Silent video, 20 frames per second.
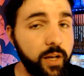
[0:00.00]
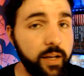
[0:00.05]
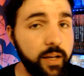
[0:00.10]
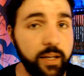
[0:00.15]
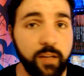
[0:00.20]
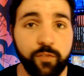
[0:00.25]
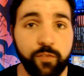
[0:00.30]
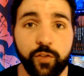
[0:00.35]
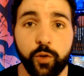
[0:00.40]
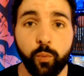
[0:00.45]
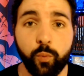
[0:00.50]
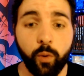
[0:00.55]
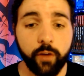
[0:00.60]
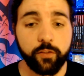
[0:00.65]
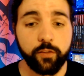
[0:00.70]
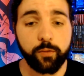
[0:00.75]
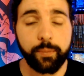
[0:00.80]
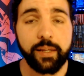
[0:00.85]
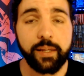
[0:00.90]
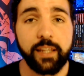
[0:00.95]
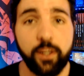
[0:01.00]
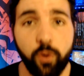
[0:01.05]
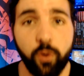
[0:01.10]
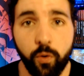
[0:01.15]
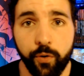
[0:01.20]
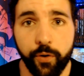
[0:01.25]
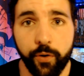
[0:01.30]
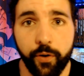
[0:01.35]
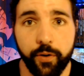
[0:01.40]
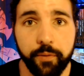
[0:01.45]
If you want to be the
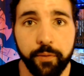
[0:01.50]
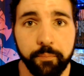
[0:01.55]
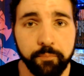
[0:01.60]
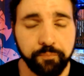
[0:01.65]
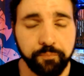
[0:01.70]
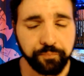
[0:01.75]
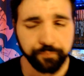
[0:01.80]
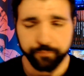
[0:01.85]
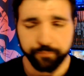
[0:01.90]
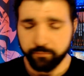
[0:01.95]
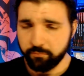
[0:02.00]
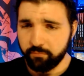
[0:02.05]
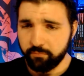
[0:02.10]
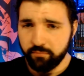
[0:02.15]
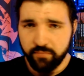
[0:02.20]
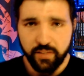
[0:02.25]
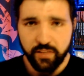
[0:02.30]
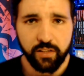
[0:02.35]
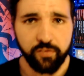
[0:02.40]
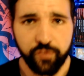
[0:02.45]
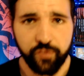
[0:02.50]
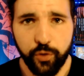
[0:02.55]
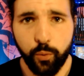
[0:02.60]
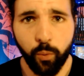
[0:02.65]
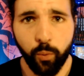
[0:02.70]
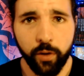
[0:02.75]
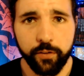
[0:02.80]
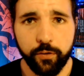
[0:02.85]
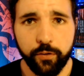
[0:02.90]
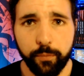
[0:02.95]
Auror, if you
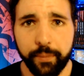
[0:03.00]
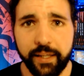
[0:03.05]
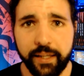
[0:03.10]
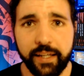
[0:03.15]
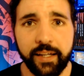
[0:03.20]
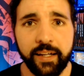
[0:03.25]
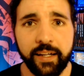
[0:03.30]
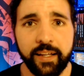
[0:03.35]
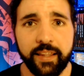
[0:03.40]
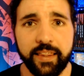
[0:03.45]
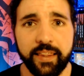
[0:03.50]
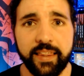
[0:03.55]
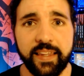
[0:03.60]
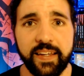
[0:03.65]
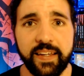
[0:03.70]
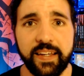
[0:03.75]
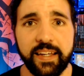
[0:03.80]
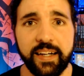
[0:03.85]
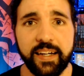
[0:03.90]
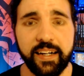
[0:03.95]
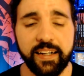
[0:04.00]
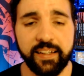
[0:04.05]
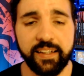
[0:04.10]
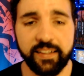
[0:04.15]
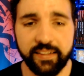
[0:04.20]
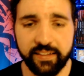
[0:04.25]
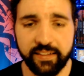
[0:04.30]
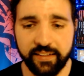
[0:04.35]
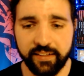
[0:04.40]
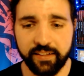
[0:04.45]
want to be the
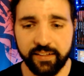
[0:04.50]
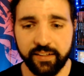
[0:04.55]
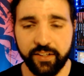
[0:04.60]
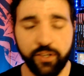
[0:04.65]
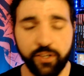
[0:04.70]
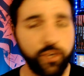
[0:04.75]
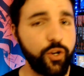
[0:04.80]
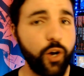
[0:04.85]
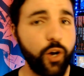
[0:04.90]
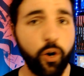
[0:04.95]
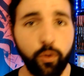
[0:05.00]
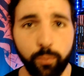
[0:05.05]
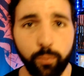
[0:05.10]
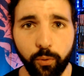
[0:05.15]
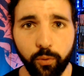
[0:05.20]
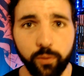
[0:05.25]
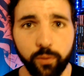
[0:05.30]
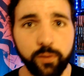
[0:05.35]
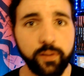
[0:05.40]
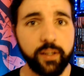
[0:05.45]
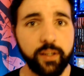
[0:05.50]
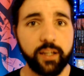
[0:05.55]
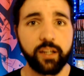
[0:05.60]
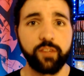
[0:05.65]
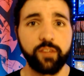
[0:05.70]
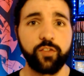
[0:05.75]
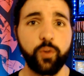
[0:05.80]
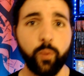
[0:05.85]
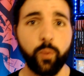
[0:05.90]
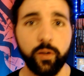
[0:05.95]
noble,
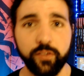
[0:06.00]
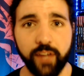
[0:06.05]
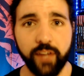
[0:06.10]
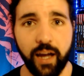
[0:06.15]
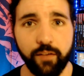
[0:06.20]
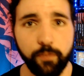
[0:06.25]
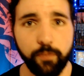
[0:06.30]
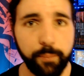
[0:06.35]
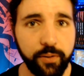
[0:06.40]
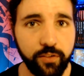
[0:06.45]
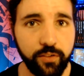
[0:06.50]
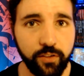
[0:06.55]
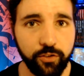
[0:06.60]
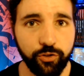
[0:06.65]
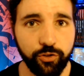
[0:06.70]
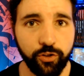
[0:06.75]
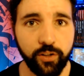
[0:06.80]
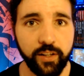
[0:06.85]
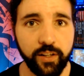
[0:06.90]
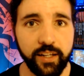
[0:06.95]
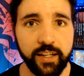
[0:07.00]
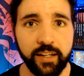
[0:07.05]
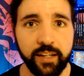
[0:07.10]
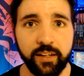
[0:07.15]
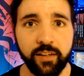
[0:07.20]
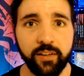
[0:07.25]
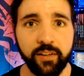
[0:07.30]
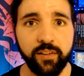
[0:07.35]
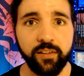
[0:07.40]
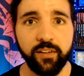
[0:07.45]
if you want to have a position
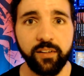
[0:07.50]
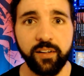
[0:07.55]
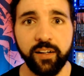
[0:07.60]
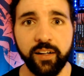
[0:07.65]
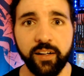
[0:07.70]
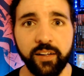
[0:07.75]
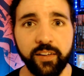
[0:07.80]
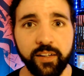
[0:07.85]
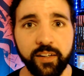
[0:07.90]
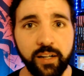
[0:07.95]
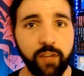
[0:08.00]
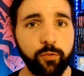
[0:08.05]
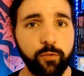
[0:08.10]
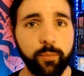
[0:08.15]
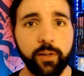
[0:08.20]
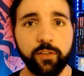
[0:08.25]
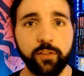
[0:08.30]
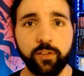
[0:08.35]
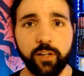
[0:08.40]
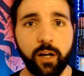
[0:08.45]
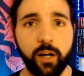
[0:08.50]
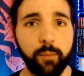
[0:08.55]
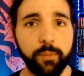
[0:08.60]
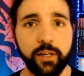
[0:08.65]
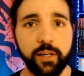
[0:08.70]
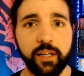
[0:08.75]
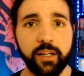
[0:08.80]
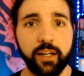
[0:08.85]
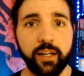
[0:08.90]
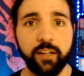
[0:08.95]
in the government, a
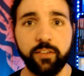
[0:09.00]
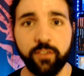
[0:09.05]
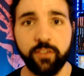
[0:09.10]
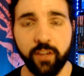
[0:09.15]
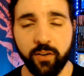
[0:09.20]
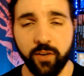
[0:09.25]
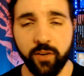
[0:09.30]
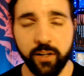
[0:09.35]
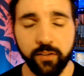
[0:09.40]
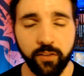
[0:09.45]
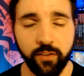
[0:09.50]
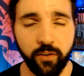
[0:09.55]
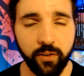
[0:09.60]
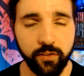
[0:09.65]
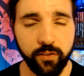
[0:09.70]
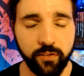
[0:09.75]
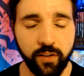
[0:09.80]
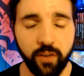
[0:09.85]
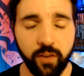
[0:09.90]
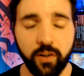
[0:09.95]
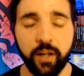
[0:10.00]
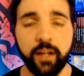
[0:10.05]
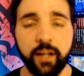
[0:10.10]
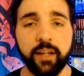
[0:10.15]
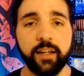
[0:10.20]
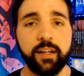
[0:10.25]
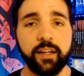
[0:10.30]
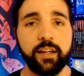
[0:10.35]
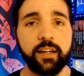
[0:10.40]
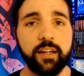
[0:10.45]
company, etc., etc., etc.,
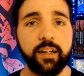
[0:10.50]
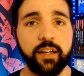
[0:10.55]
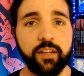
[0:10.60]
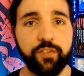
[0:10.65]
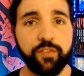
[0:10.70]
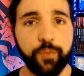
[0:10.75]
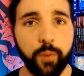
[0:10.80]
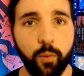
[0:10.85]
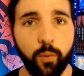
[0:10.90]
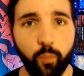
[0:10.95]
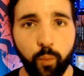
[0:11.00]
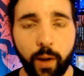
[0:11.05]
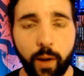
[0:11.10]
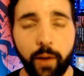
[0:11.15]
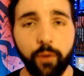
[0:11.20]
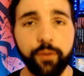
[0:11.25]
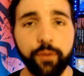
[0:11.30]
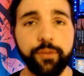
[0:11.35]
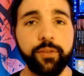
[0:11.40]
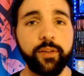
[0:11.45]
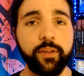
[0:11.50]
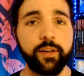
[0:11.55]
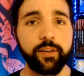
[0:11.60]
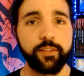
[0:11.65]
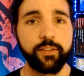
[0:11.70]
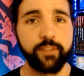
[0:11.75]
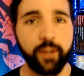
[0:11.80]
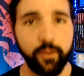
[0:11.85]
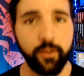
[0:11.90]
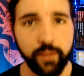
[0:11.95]
if you want wealth,
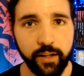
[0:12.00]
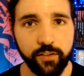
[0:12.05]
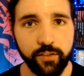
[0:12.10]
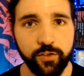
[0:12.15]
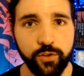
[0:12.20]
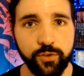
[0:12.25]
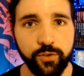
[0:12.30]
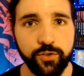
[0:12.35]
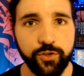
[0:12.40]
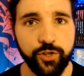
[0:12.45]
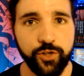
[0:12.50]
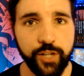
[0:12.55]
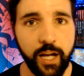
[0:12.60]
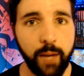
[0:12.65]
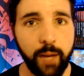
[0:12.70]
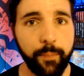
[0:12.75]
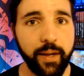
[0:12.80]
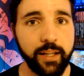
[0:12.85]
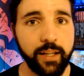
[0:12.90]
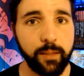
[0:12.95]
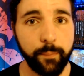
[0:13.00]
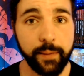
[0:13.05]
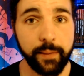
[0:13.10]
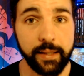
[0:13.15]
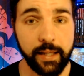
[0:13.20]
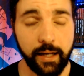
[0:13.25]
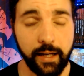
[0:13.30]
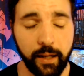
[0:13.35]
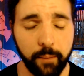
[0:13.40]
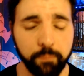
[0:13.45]
tell that to your GM at the
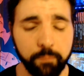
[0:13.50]
beginning.